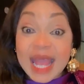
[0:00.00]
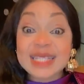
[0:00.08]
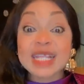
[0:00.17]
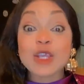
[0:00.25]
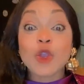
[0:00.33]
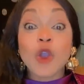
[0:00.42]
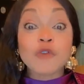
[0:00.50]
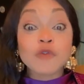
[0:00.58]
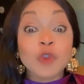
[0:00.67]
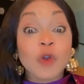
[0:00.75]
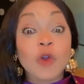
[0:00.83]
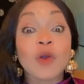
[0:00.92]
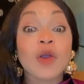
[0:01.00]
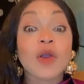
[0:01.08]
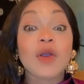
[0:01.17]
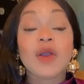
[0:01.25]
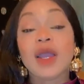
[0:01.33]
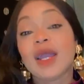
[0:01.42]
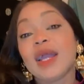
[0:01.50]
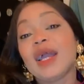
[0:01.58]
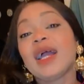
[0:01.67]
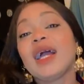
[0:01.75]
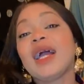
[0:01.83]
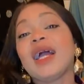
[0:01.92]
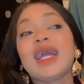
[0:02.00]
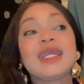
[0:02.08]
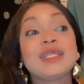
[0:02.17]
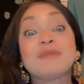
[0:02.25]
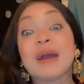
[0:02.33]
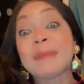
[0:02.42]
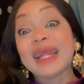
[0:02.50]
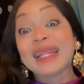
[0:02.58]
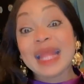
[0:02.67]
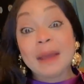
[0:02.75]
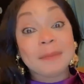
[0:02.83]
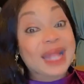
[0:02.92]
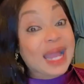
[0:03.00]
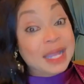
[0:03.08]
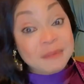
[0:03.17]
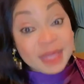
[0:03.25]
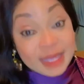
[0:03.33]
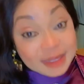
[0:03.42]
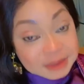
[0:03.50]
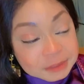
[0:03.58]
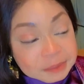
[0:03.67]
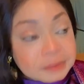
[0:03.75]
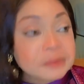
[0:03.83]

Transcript: as a governor, his babala blackmail.